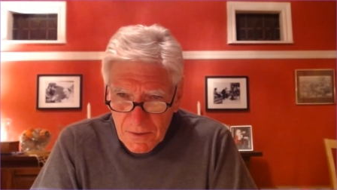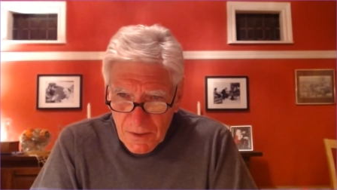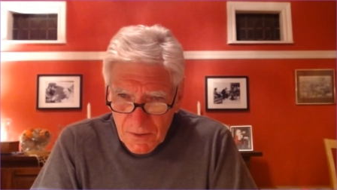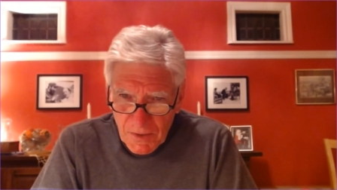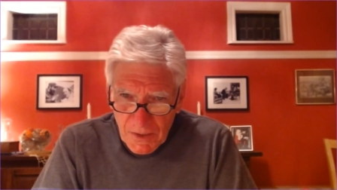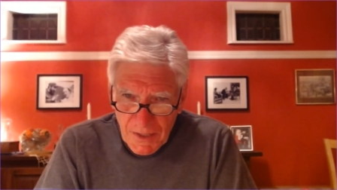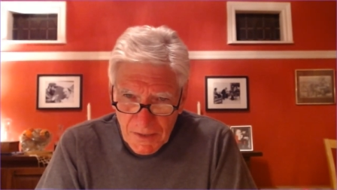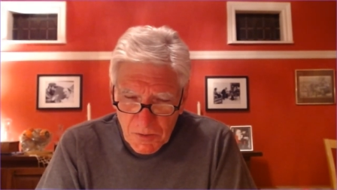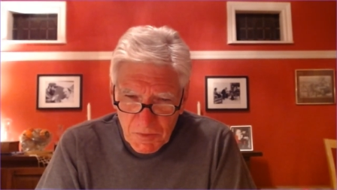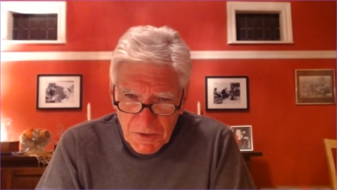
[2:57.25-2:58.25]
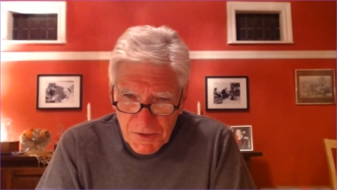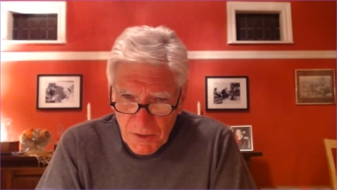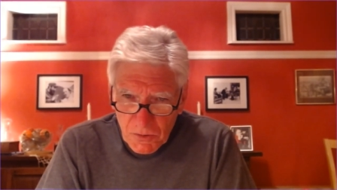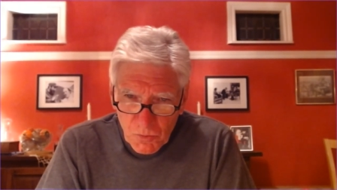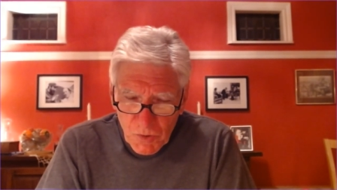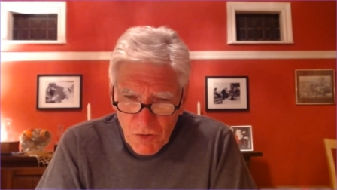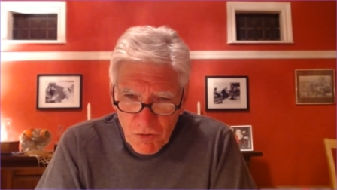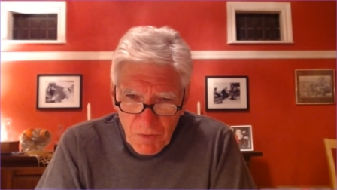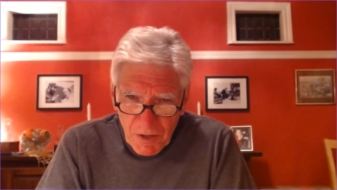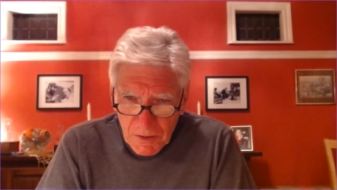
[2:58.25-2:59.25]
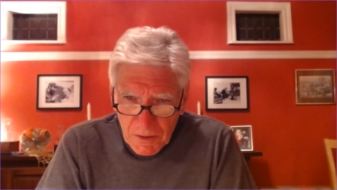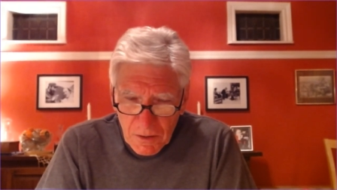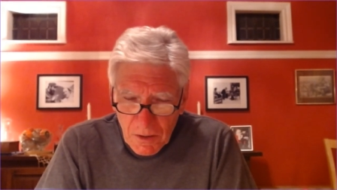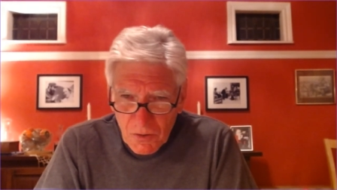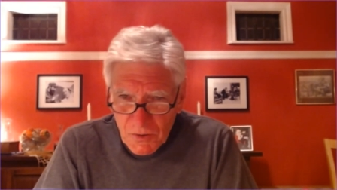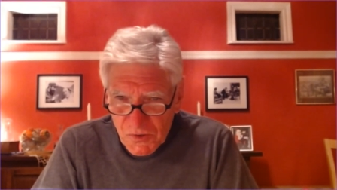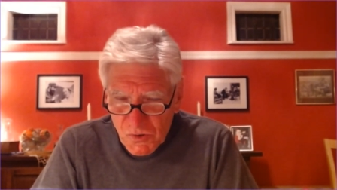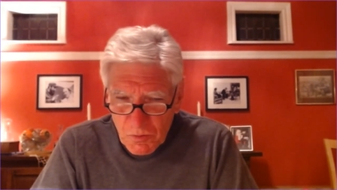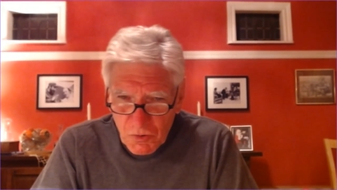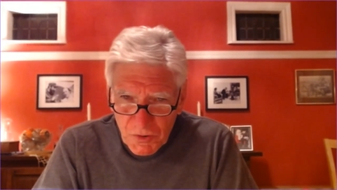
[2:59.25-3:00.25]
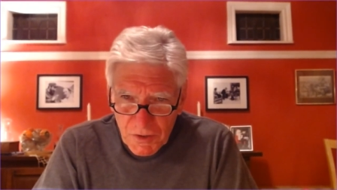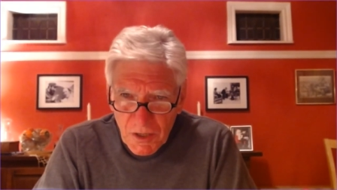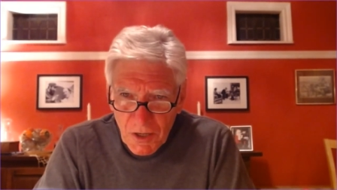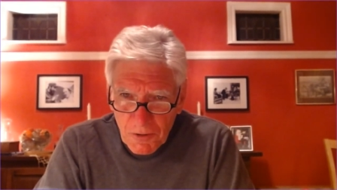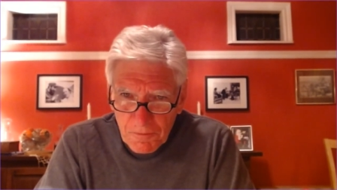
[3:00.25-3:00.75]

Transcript: and then had to be dealt with by ego and superego